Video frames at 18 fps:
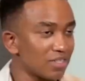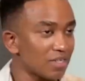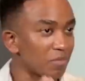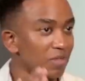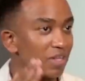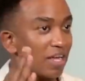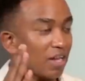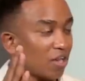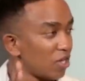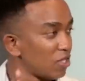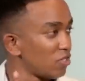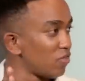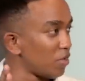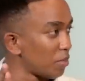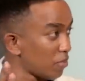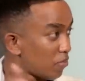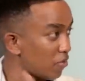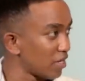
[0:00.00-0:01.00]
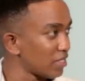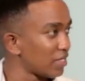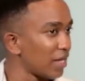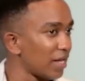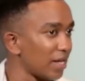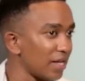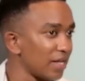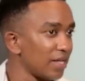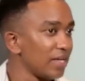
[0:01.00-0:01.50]
something that aligns with it, but
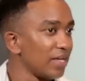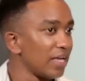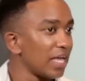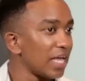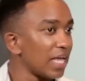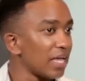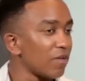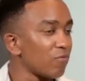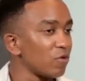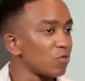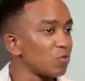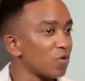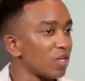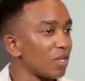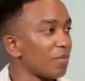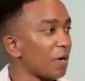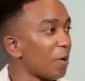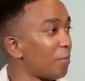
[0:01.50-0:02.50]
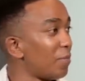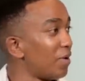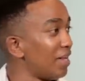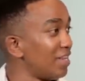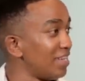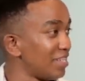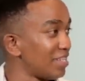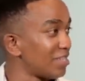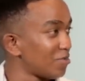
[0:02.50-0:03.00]
practically if we're talking about
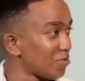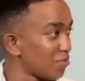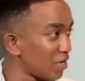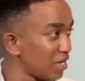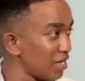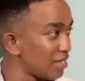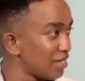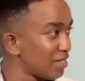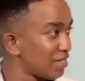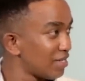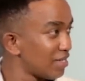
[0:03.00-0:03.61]
police, right?